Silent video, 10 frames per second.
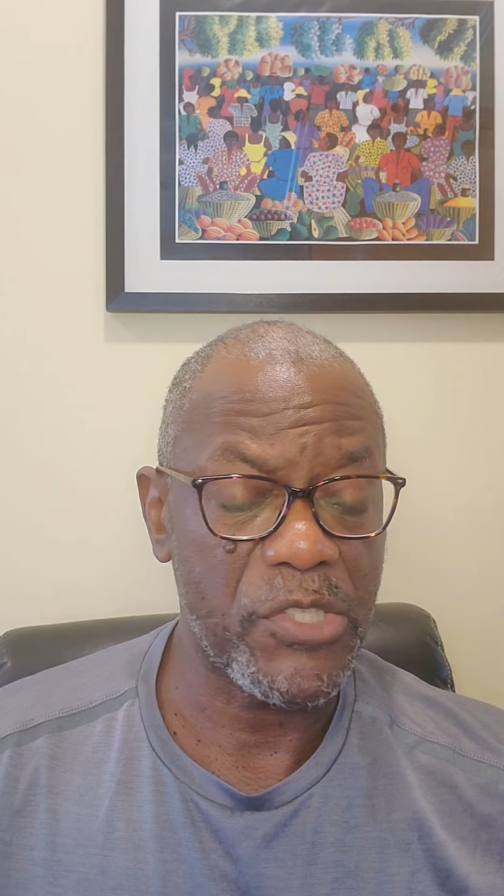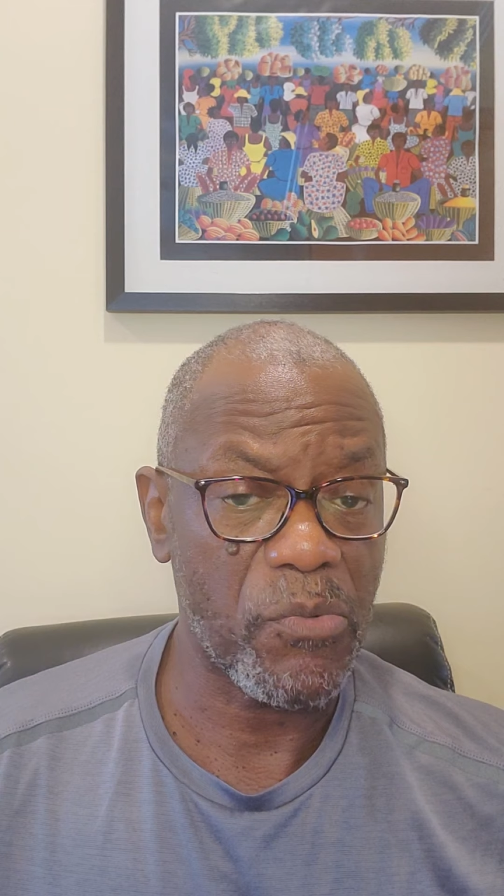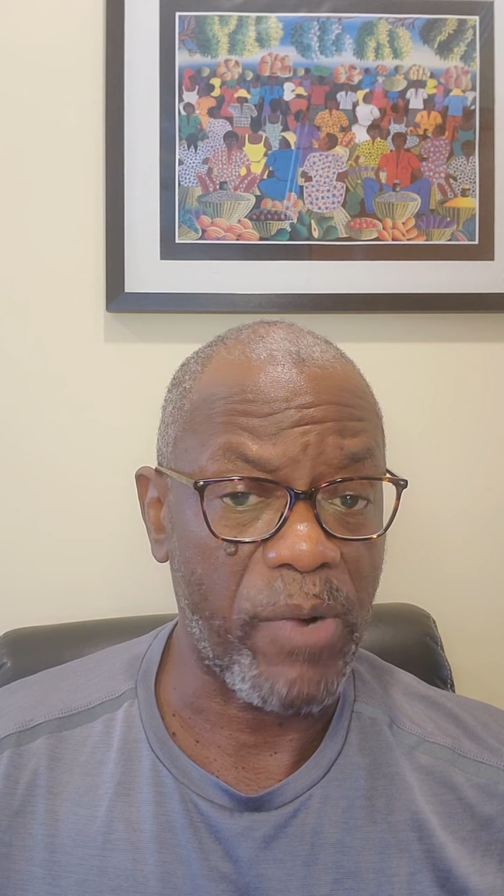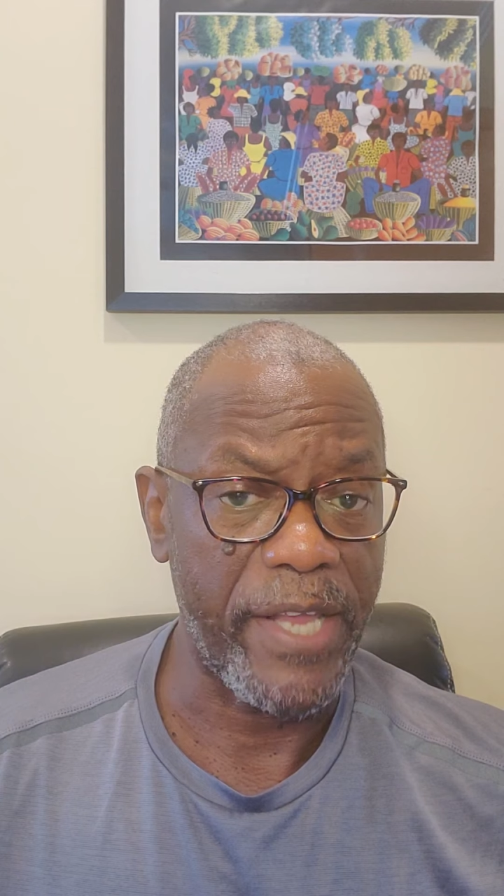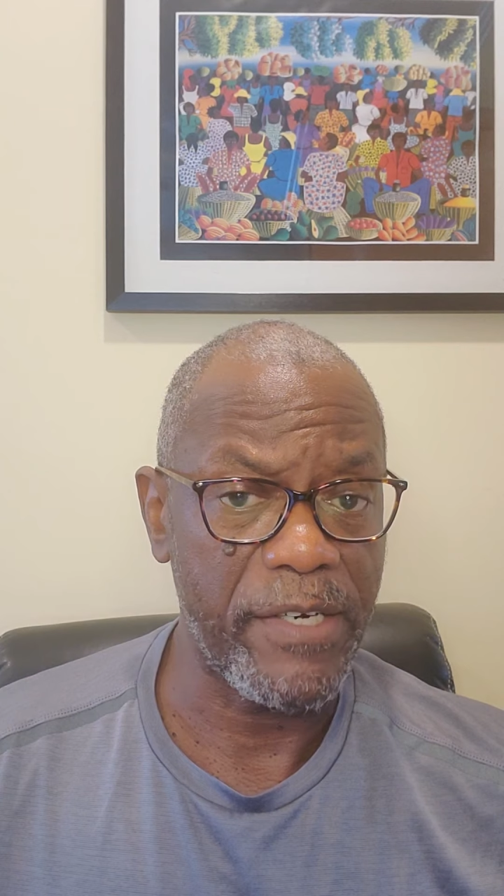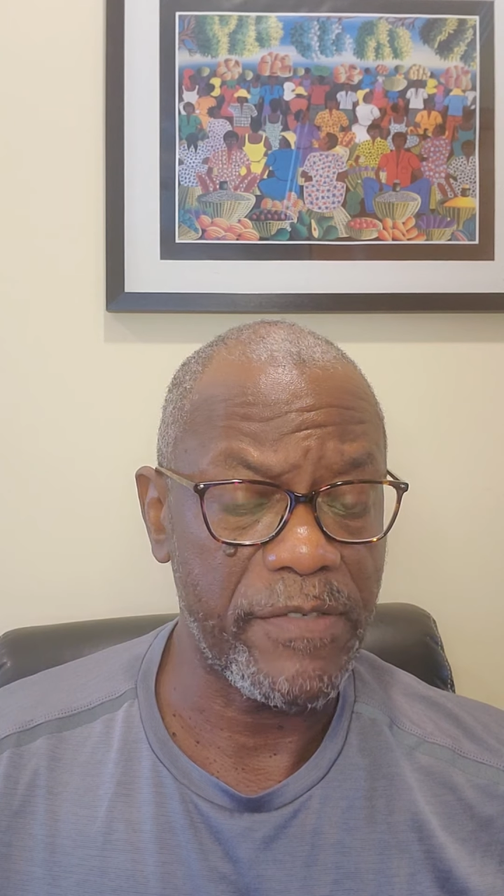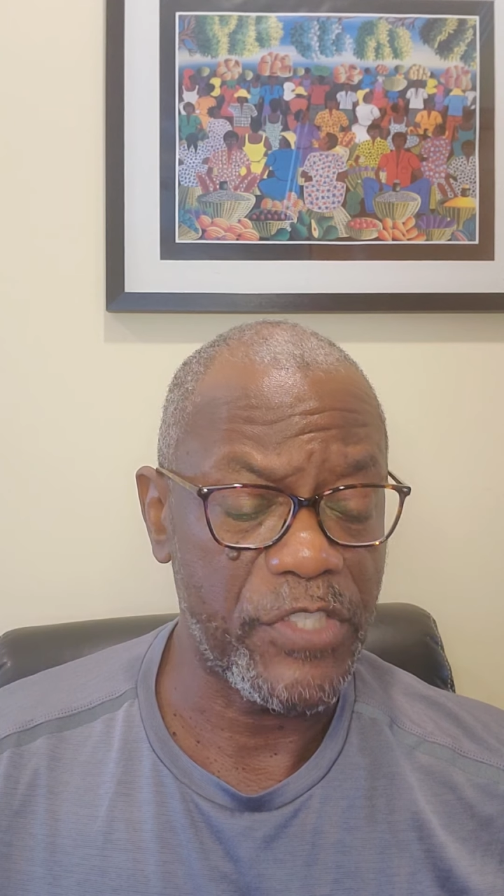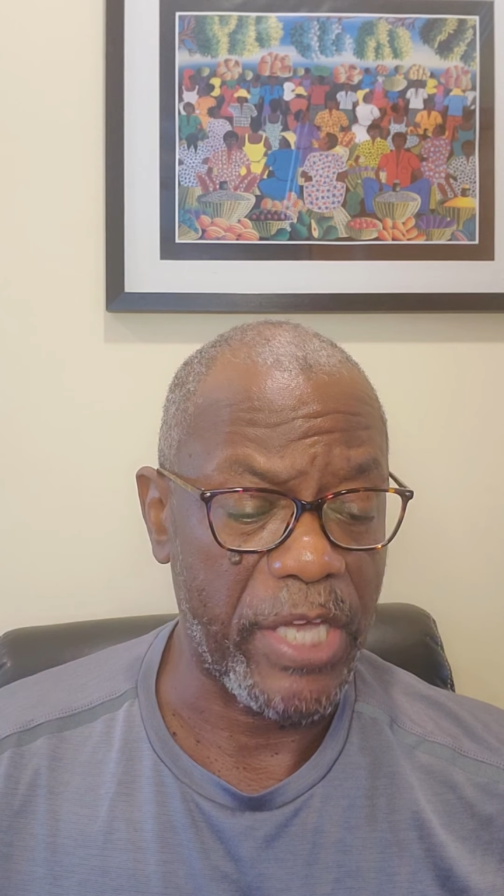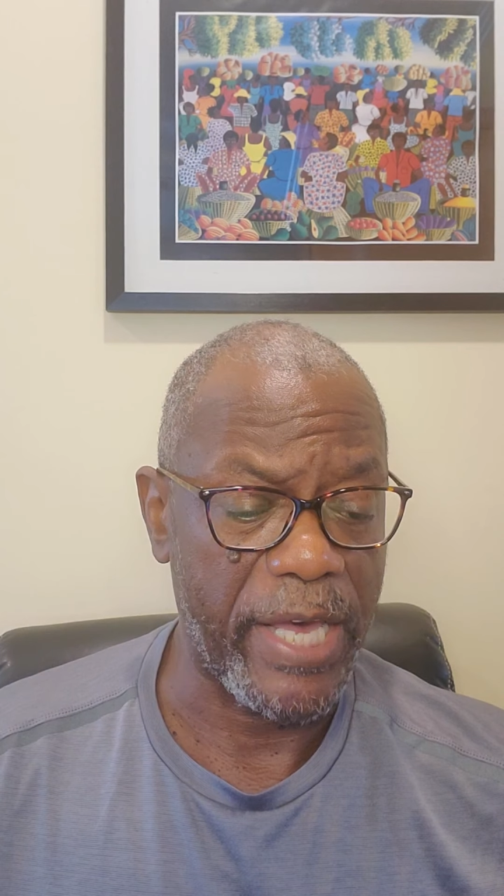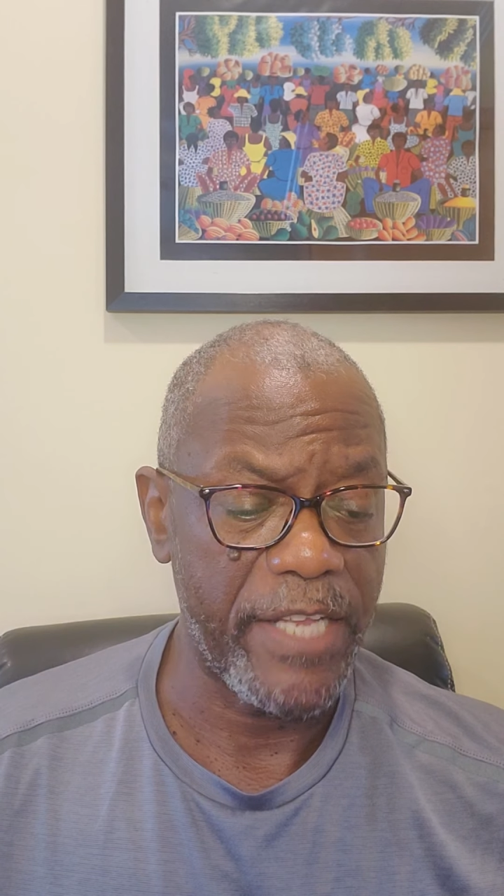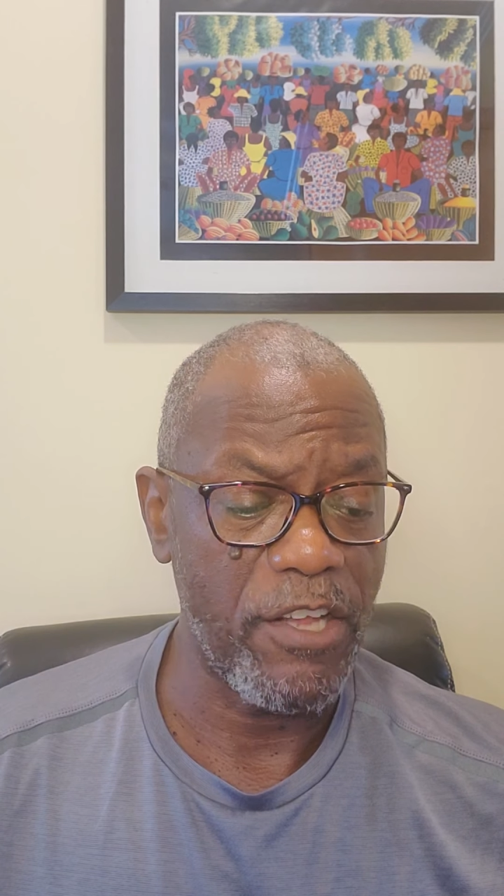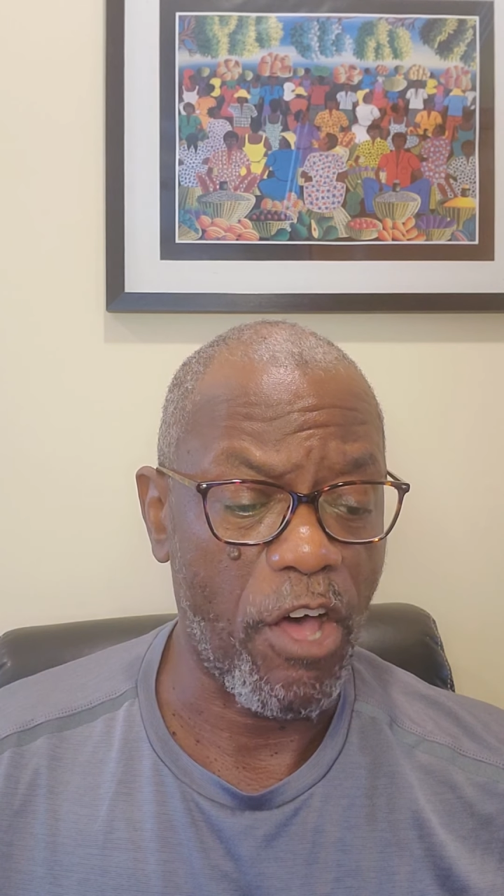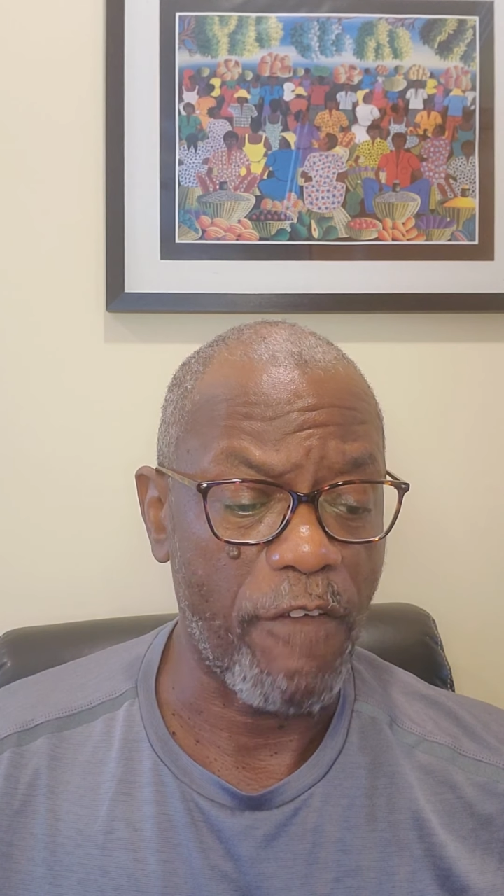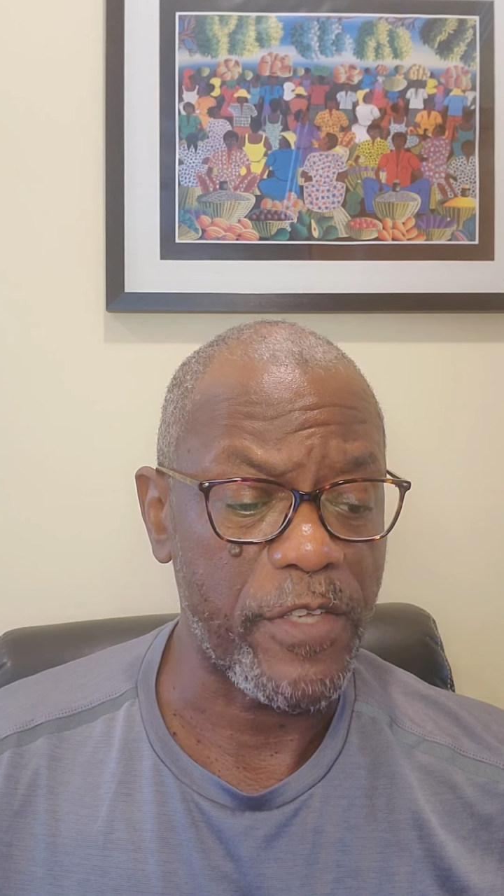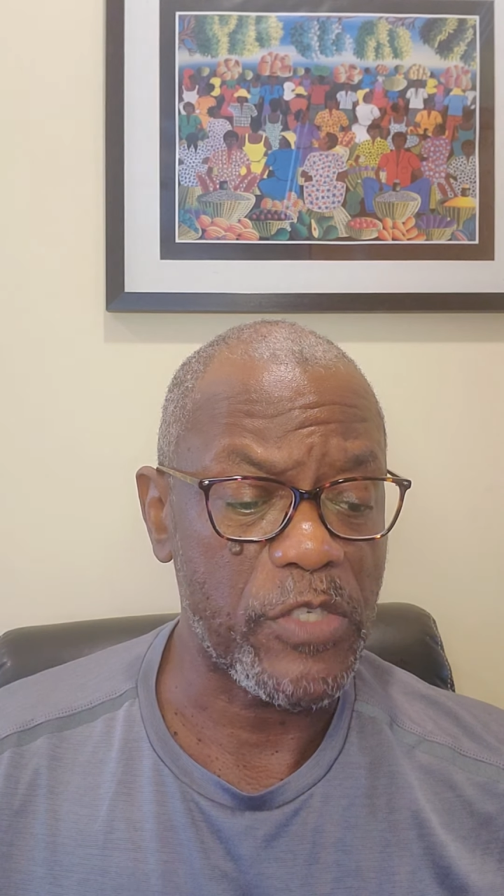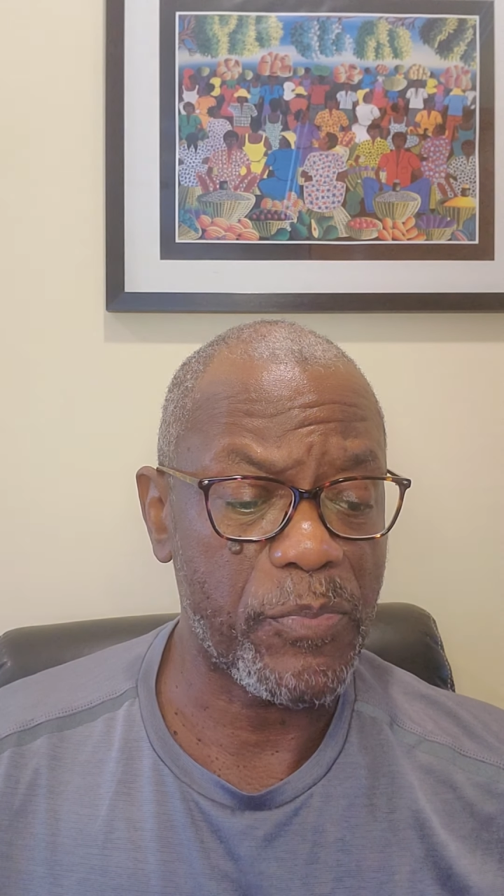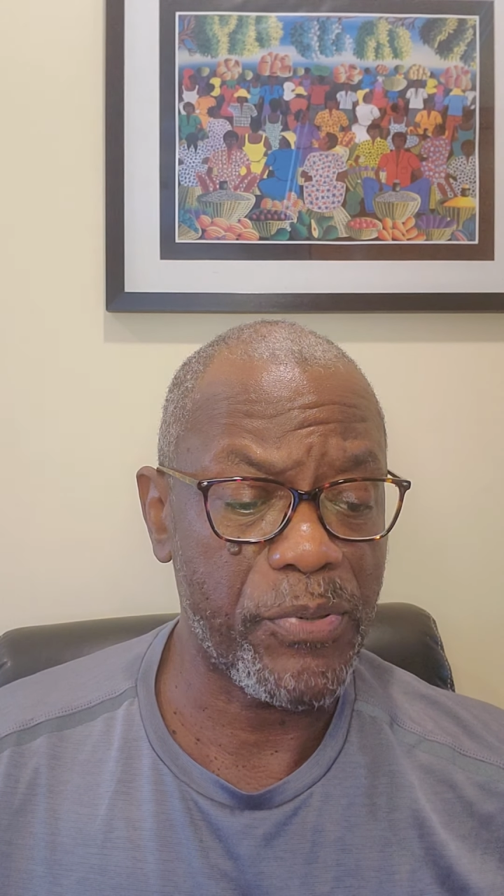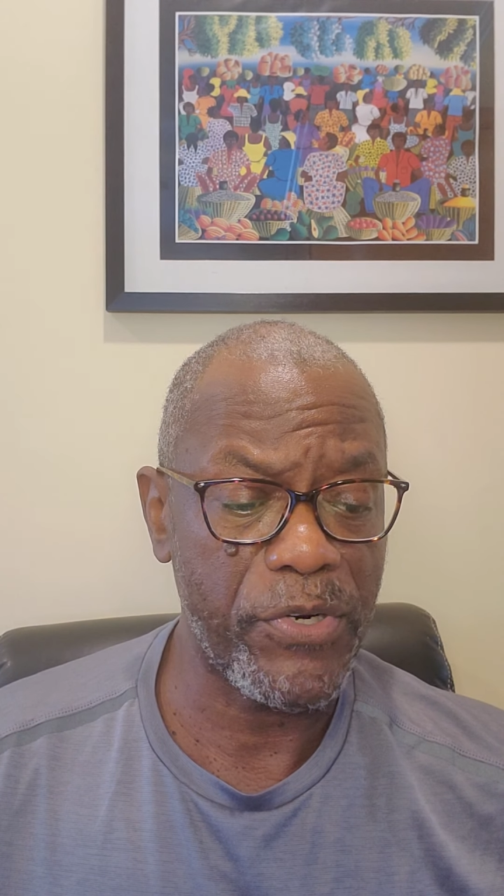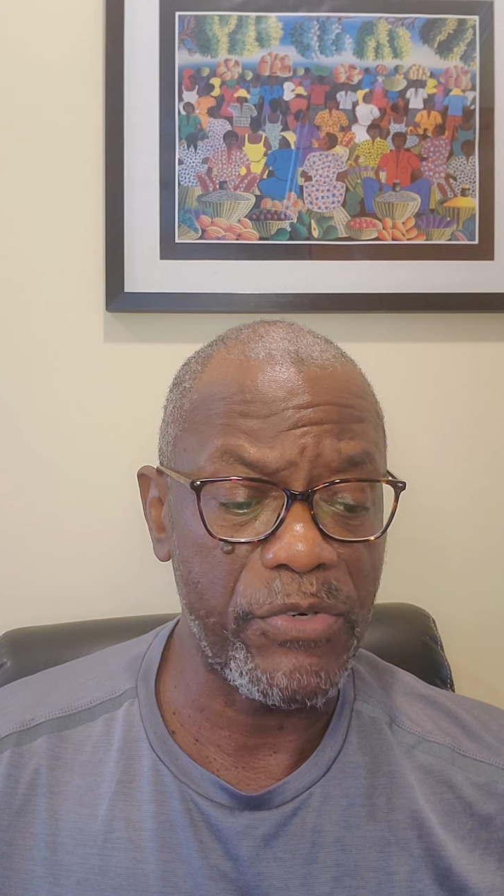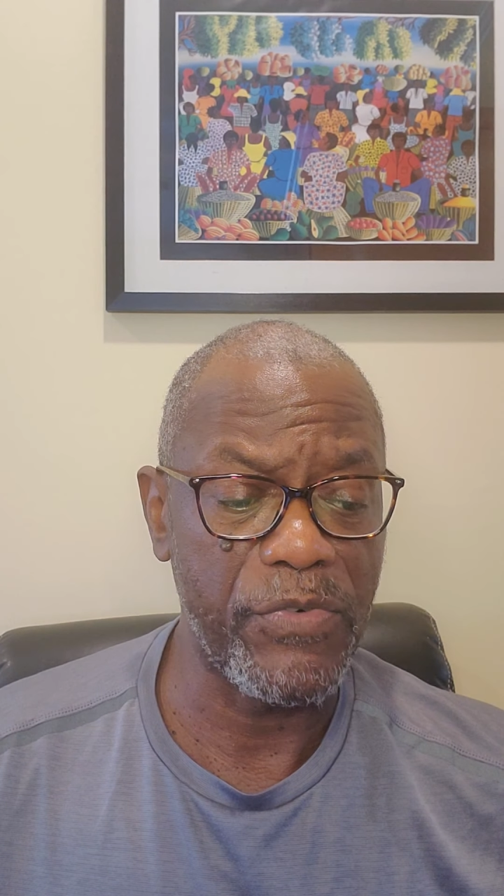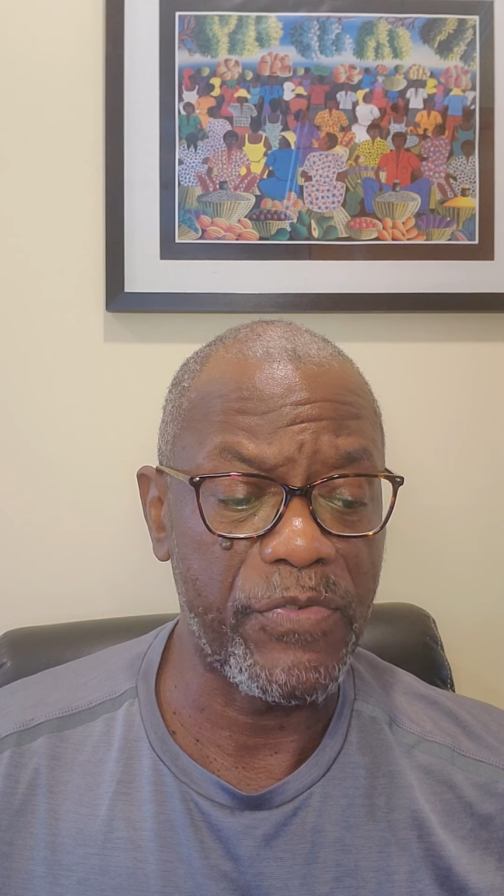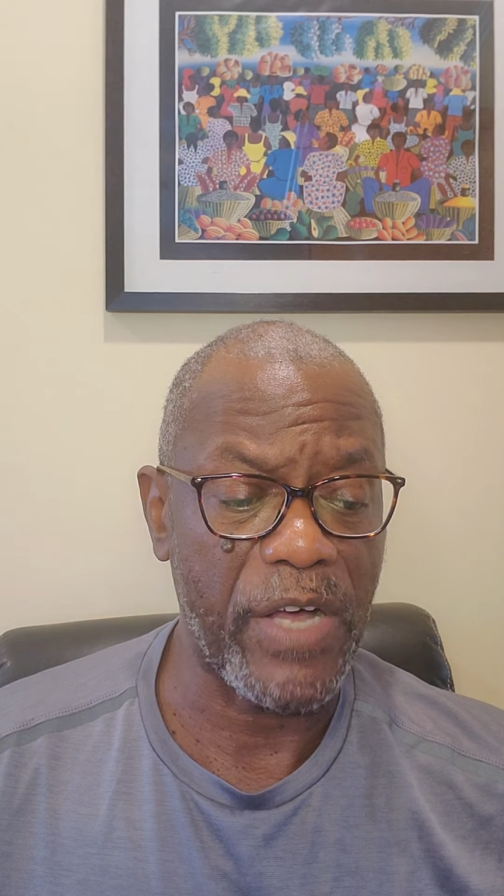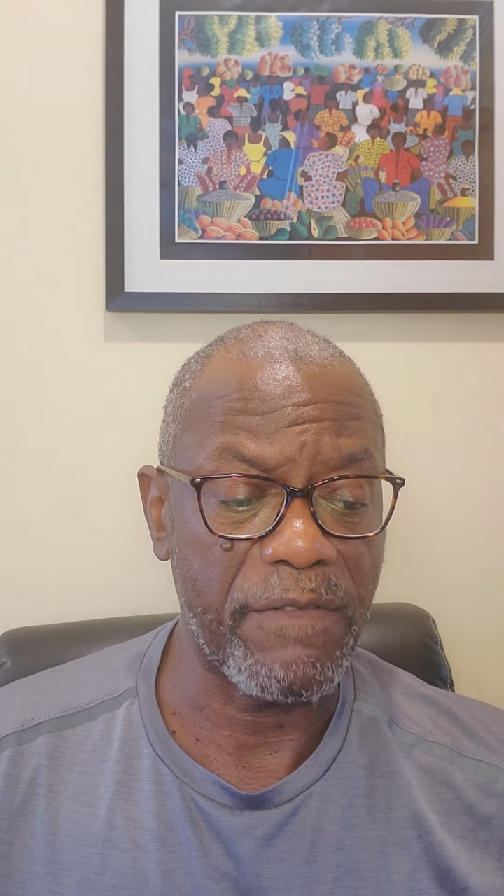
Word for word: the writer of John offers proof